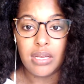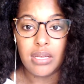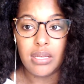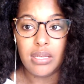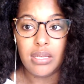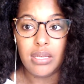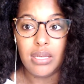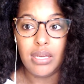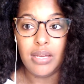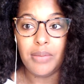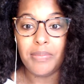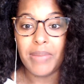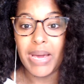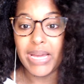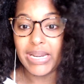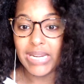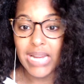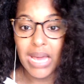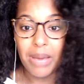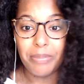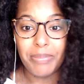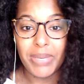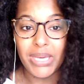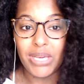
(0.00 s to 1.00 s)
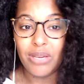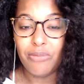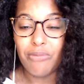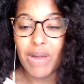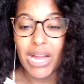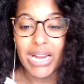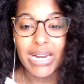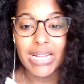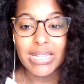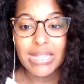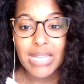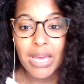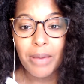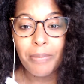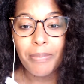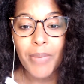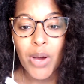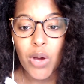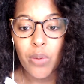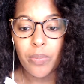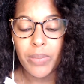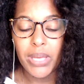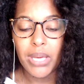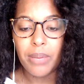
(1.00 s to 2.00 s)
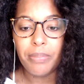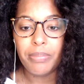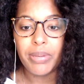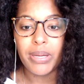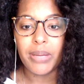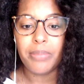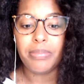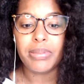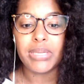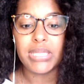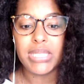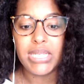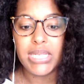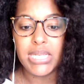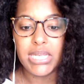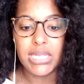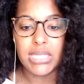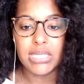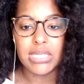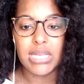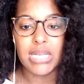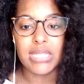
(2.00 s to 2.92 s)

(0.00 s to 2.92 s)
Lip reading: It might not be right at that moment, but please,